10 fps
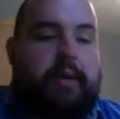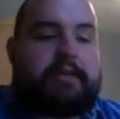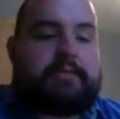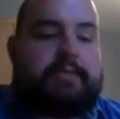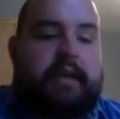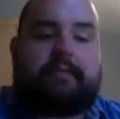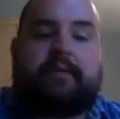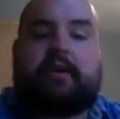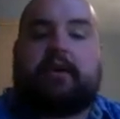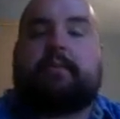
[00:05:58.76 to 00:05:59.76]
would this
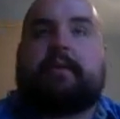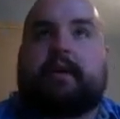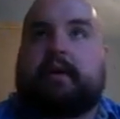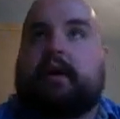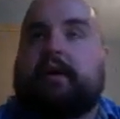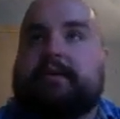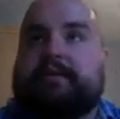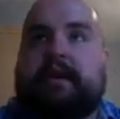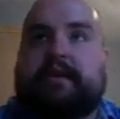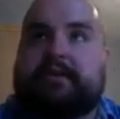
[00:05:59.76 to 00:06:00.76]
benefit European
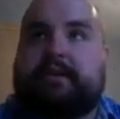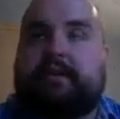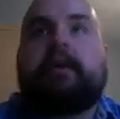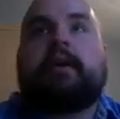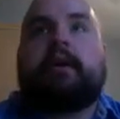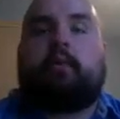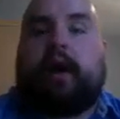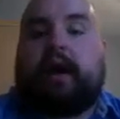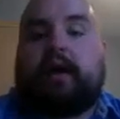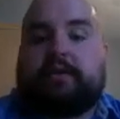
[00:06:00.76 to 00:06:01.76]
colonization?
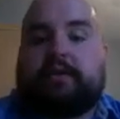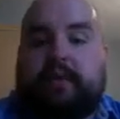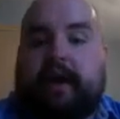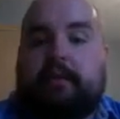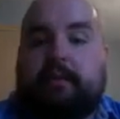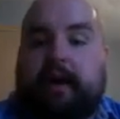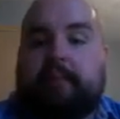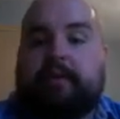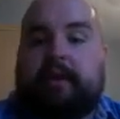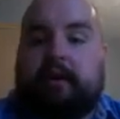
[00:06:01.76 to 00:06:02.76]
Why are these random
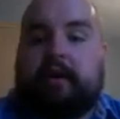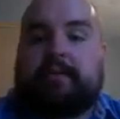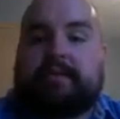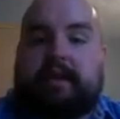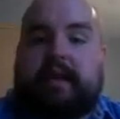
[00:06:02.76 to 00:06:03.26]
company armies going to